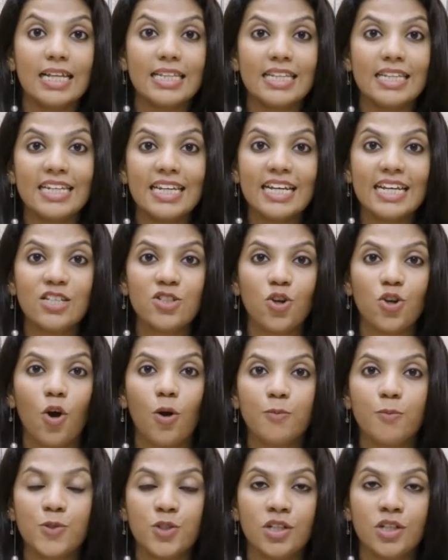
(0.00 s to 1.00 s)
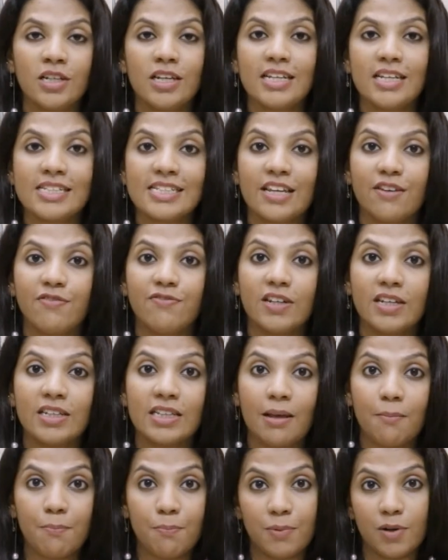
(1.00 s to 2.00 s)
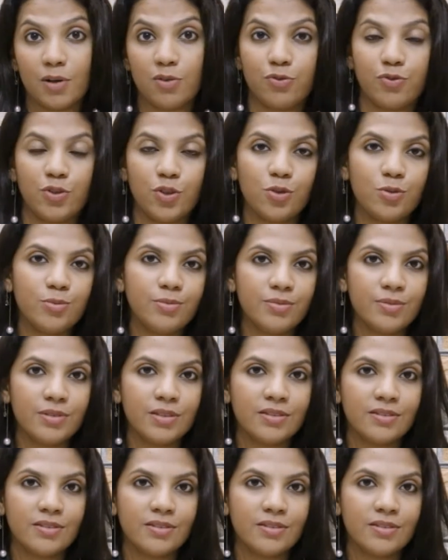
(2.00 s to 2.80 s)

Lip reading: The next option is gifting them perfume.